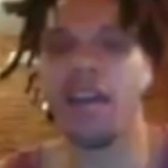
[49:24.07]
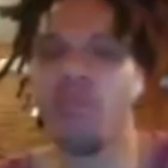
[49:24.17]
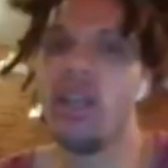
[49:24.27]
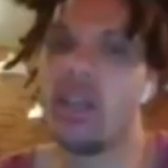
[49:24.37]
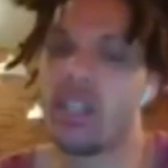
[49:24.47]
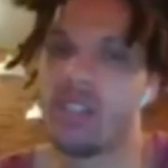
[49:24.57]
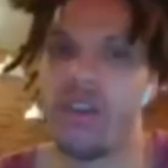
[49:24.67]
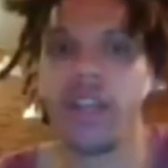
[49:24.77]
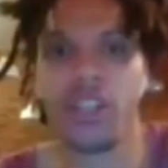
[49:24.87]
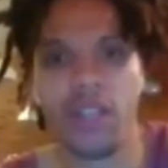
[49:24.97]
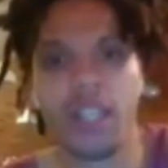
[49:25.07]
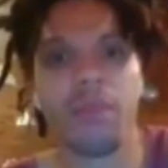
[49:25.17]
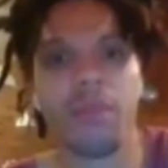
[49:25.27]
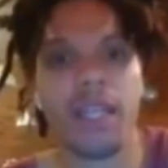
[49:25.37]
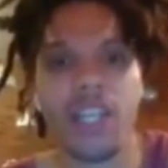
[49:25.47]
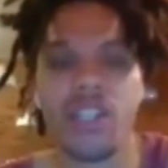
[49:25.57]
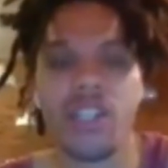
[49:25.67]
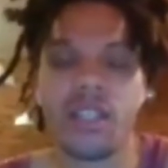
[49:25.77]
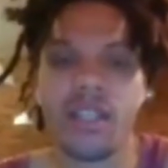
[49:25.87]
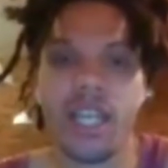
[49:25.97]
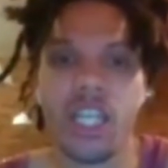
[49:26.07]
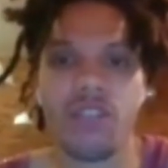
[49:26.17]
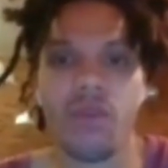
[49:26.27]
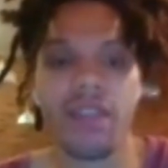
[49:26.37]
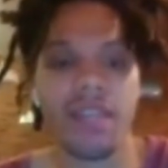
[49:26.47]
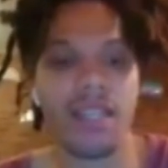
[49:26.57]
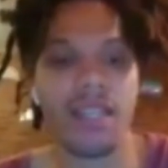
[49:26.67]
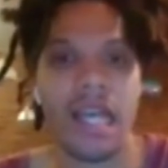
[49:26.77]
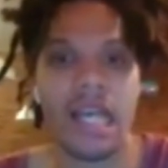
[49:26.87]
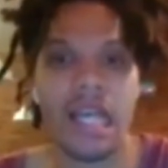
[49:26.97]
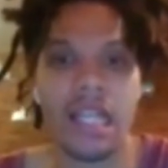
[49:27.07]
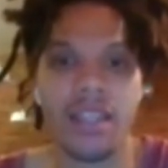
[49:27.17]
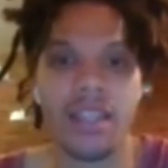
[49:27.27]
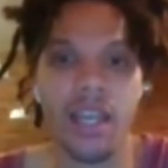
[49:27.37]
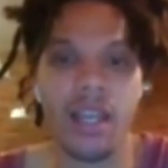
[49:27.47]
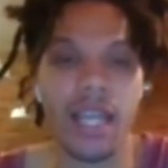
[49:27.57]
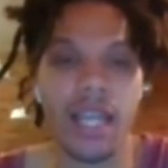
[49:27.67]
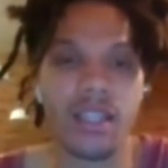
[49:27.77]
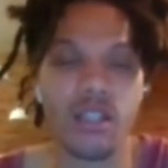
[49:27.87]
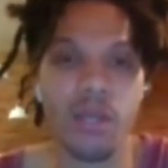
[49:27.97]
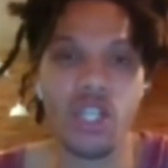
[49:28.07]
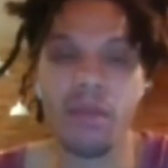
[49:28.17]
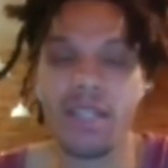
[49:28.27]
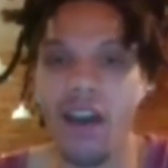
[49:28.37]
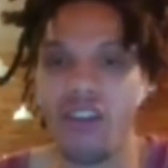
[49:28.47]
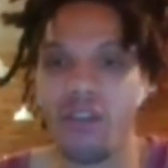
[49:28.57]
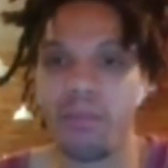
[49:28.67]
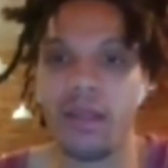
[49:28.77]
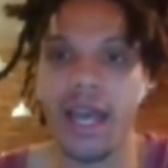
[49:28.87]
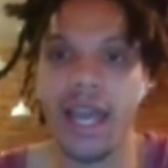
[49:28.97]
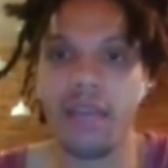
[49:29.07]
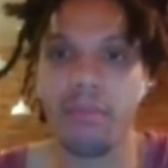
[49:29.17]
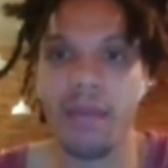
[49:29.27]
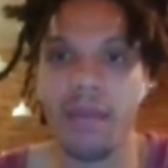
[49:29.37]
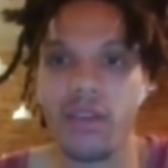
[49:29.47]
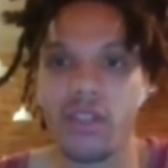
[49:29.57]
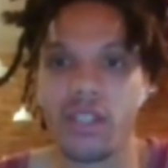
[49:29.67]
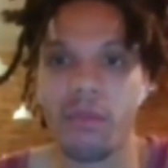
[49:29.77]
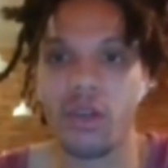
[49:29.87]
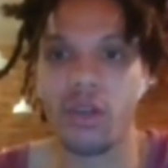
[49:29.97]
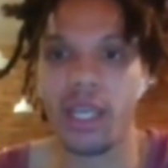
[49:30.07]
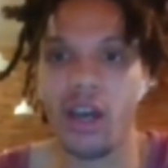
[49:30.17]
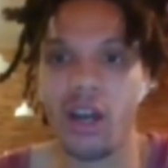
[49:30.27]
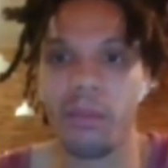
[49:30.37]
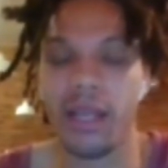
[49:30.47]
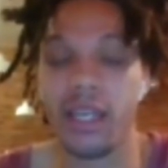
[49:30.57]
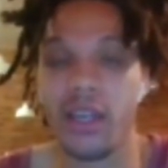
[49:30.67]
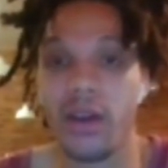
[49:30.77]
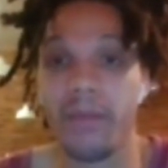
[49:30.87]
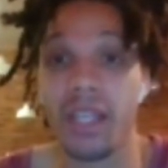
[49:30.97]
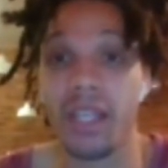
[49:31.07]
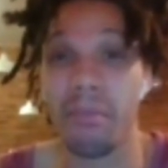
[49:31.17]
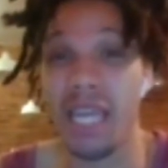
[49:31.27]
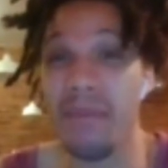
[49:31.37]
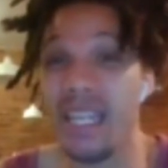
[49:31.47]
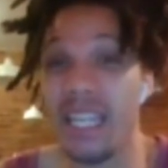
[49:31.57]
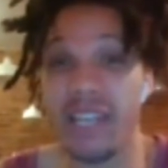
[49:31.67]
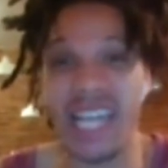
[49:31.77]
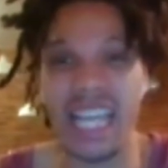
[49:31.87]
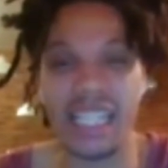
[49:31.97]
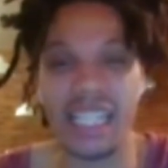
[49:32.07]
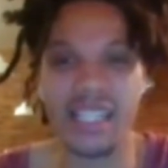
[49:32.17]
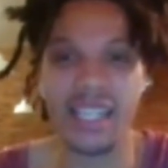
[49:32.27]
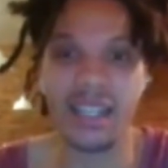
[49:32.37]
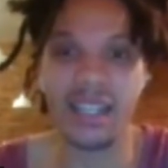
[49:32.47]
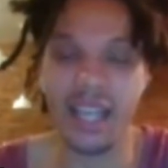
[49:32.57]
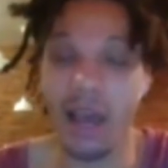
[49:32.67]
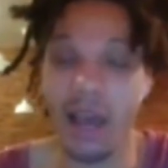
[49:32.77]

that one looks very interesting to me, knight g6, knight h4. I think this bishop is out of play. Maybe there's some quick counterplay here. Maybe even knight e6.